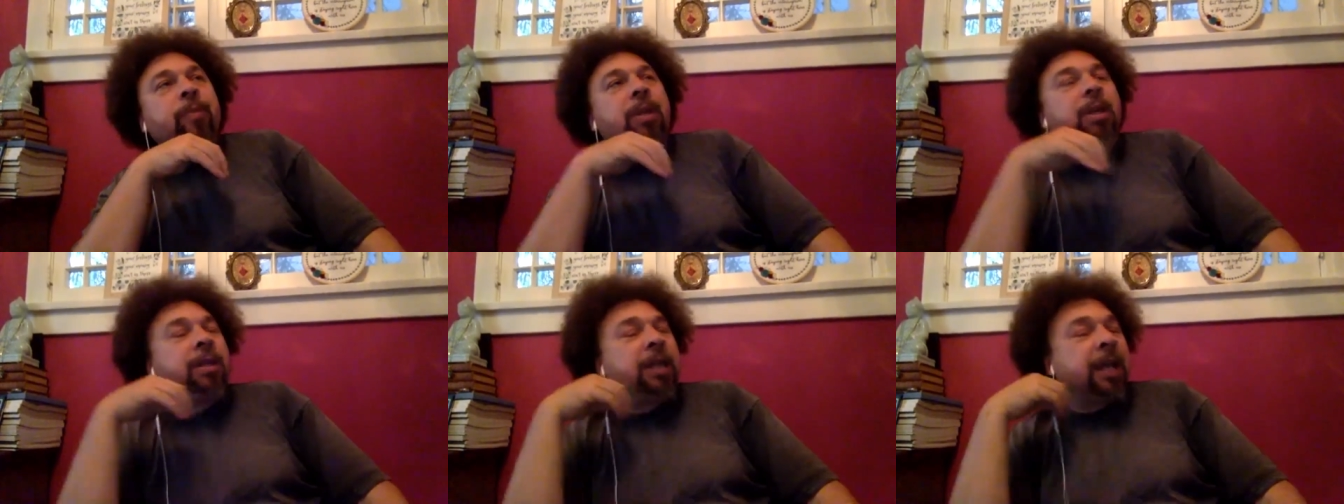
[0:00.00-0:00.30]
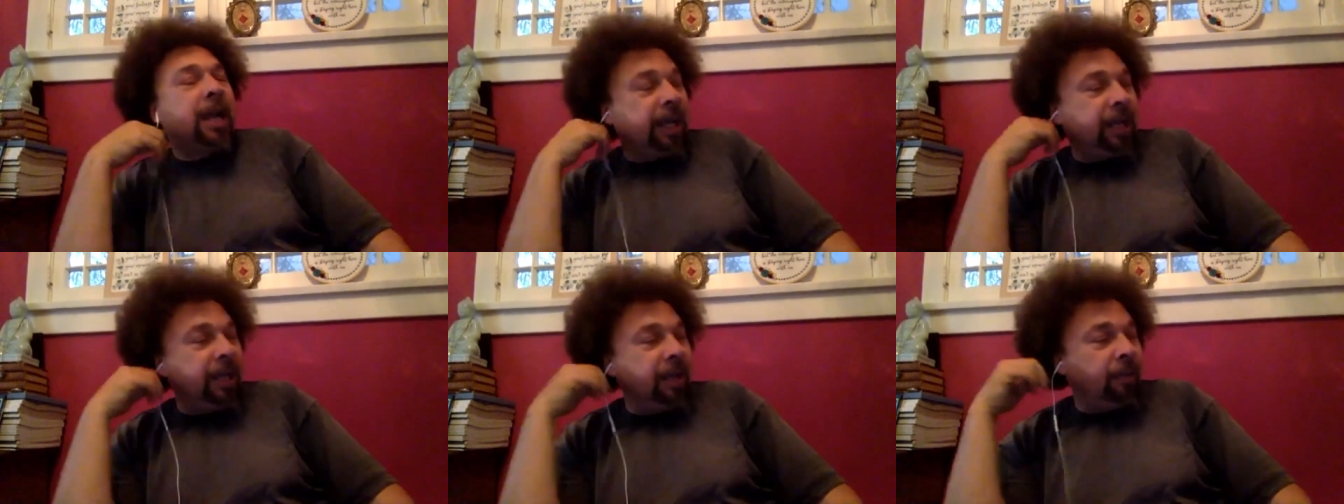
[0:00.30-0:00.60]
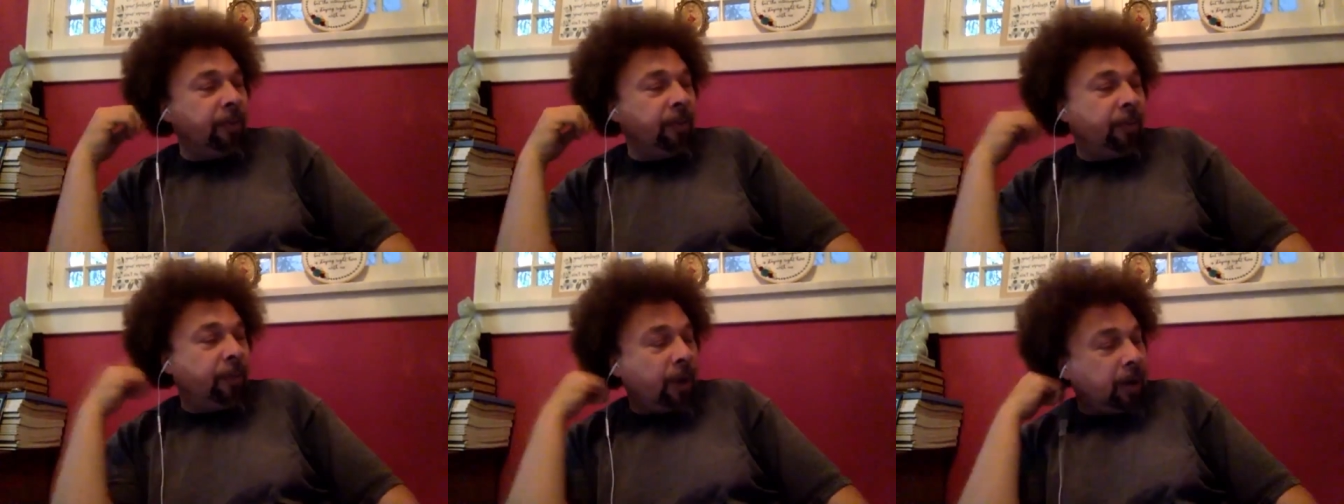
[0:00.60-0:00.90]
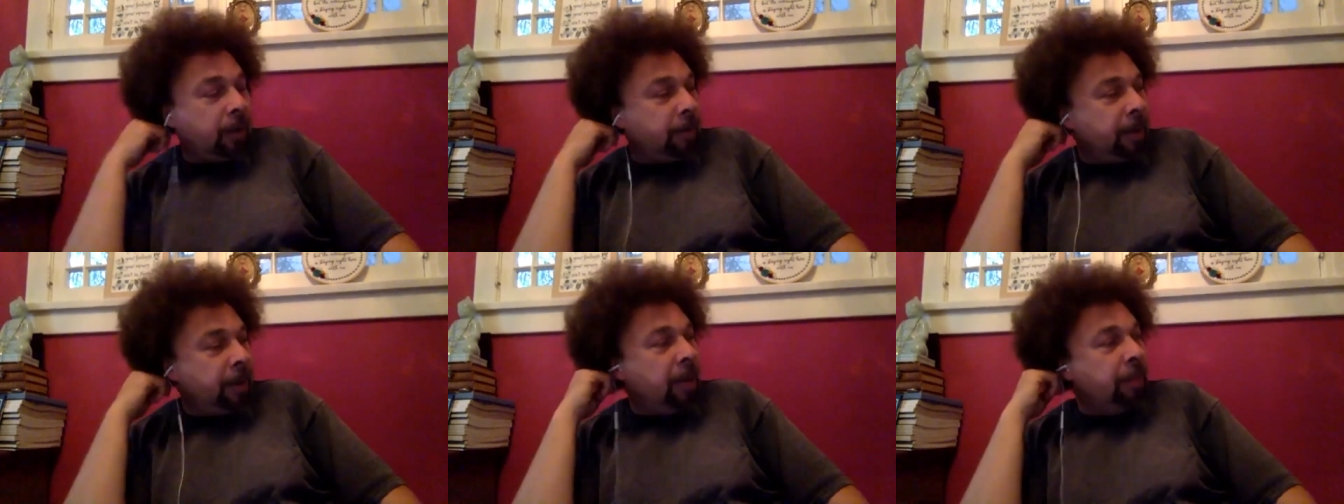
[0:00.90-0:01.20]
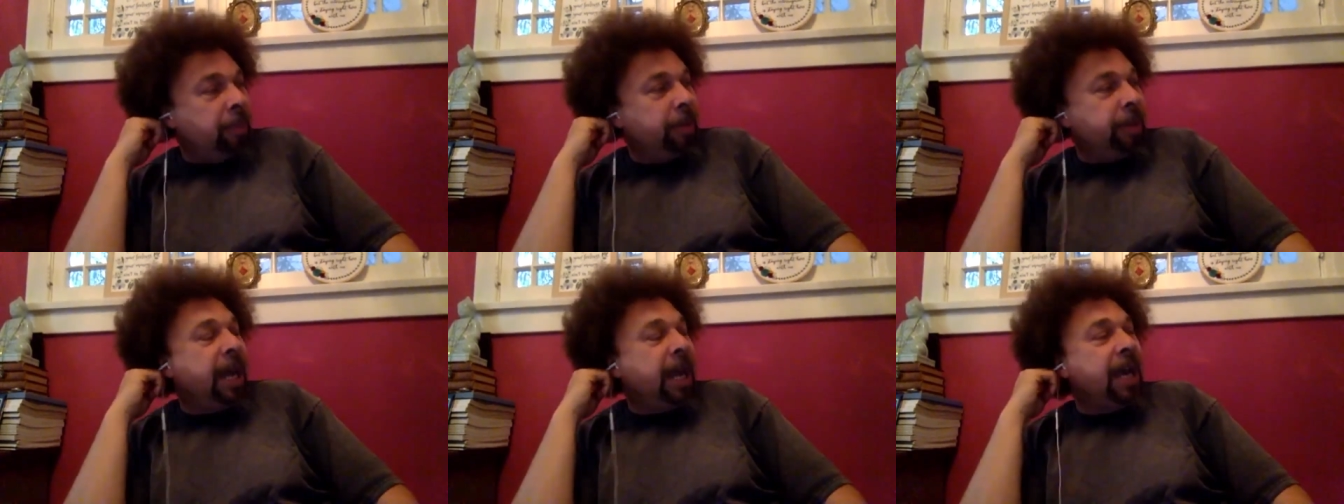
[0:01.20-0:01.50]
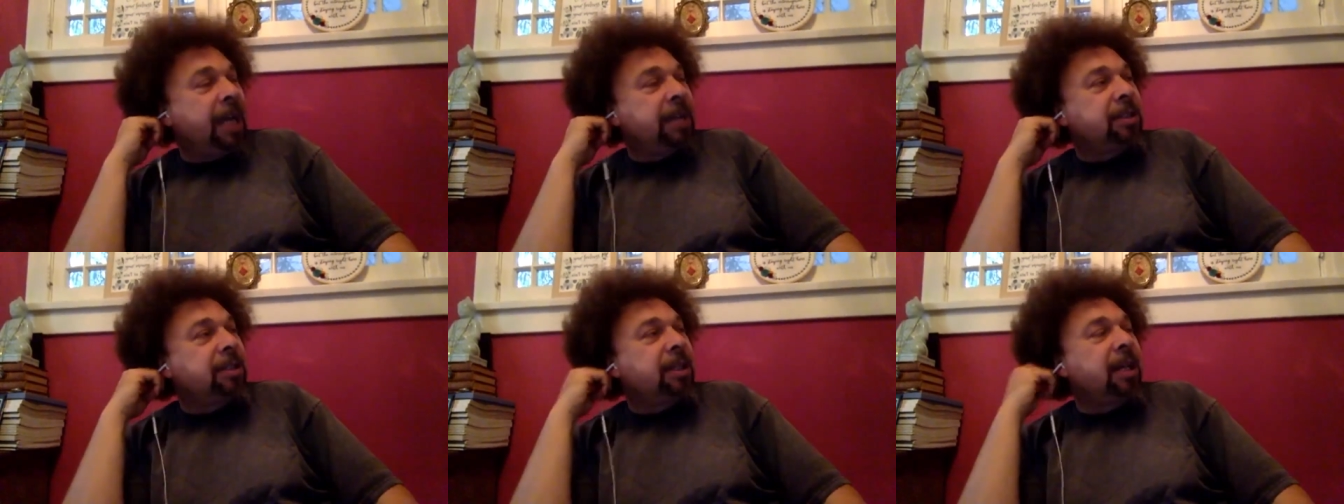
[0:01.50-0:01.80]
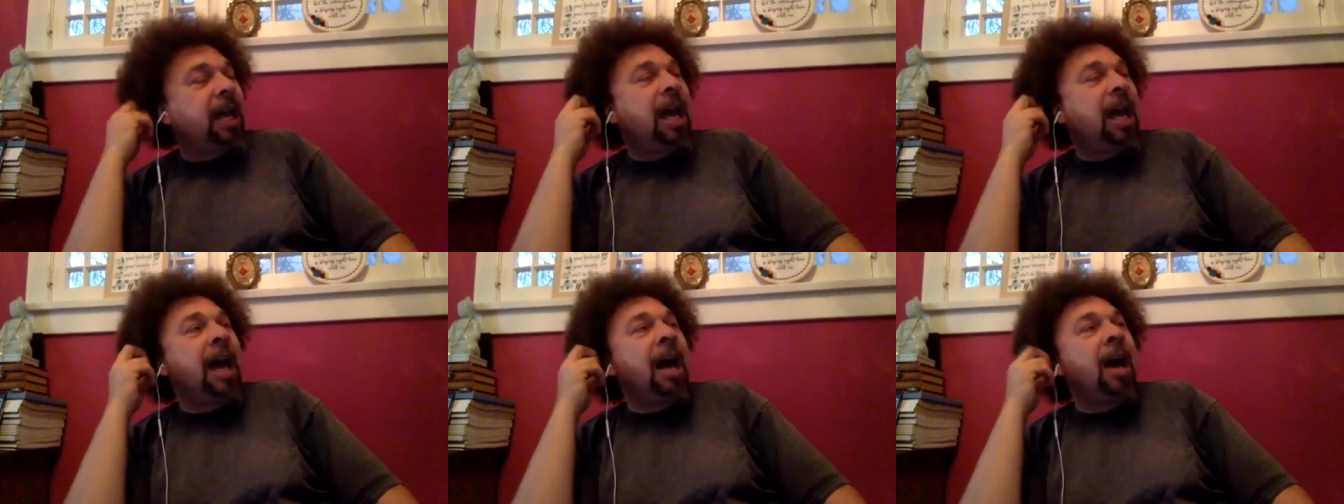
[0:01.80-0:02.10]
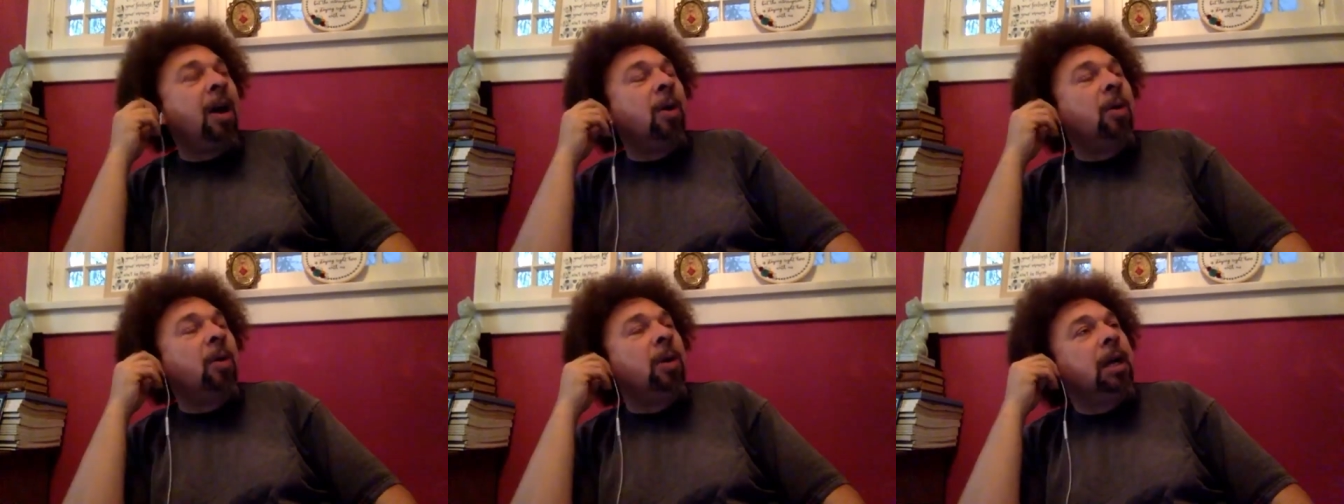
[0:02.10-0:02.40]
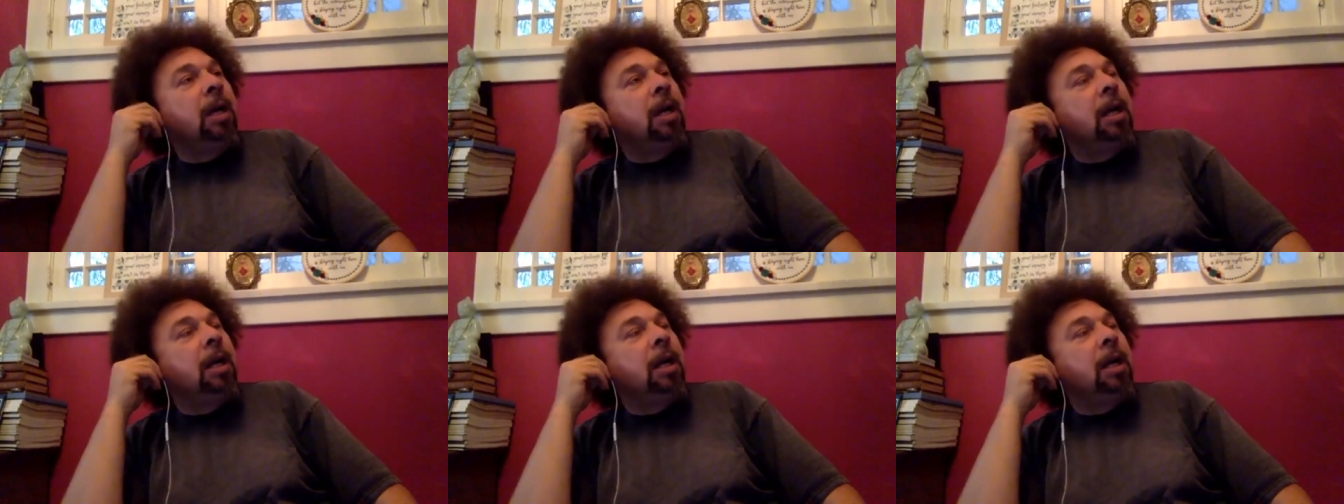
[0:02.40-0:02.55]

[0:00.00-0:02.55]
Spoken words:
that I give a fuck about. But as to how